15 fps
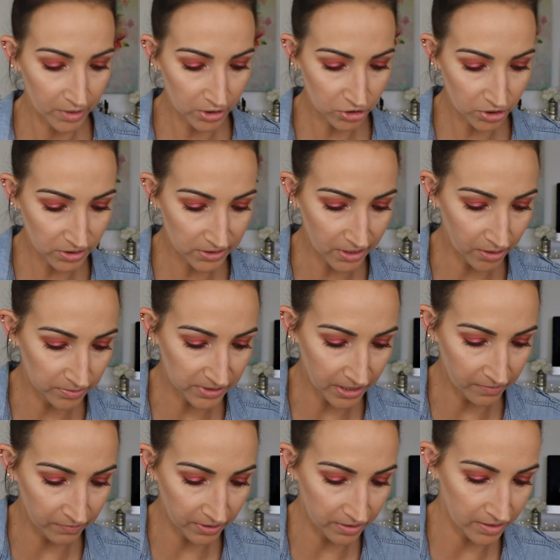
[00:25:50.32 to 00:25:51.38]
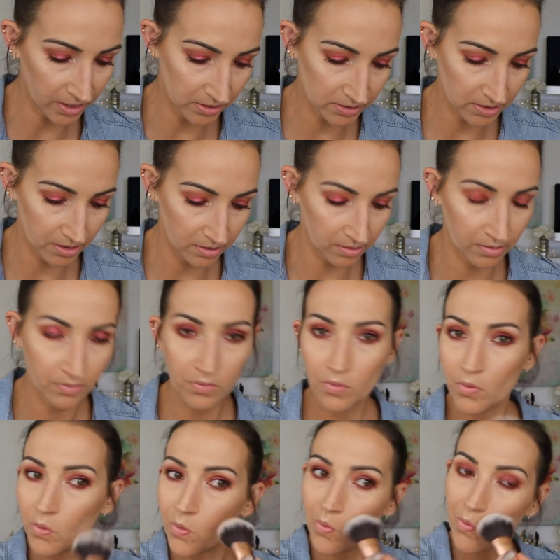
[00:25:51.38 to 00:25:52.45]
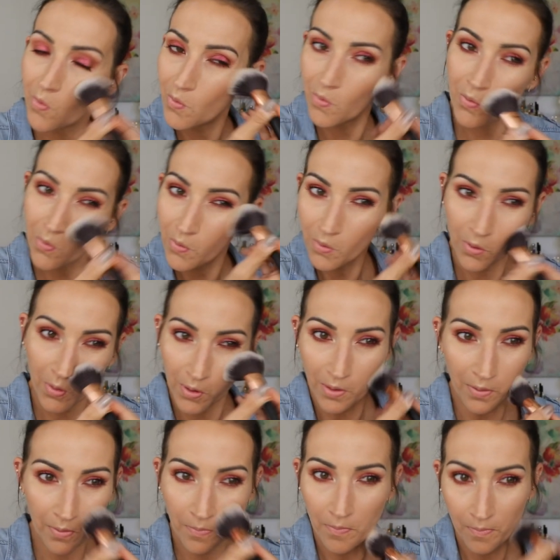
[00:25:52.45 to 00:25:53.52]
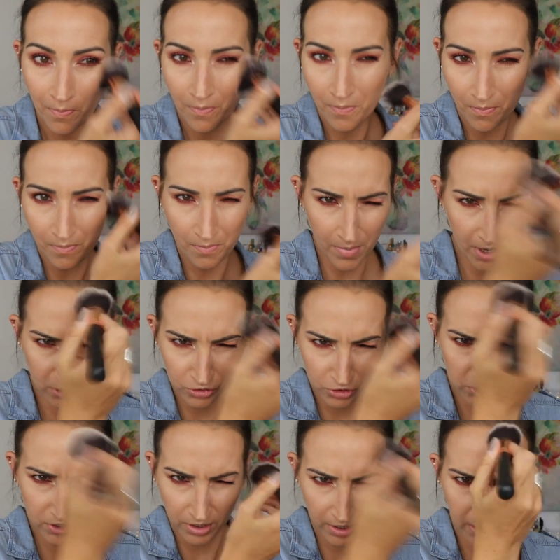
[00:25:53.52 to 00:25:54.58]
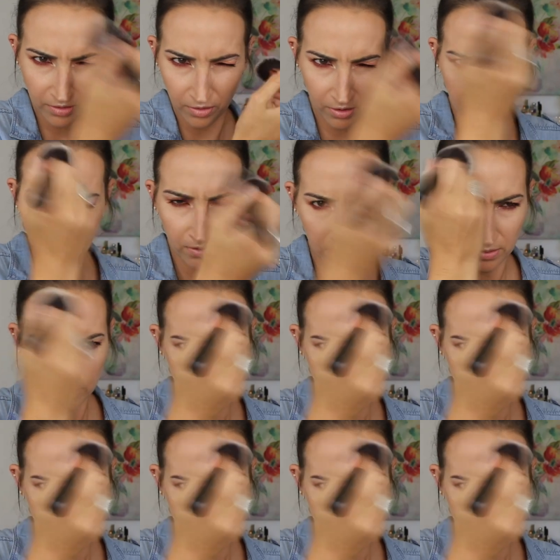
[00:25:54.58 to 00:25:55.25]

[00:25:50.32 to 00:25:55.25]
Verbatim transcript: This just helps everything to kind of mesh together.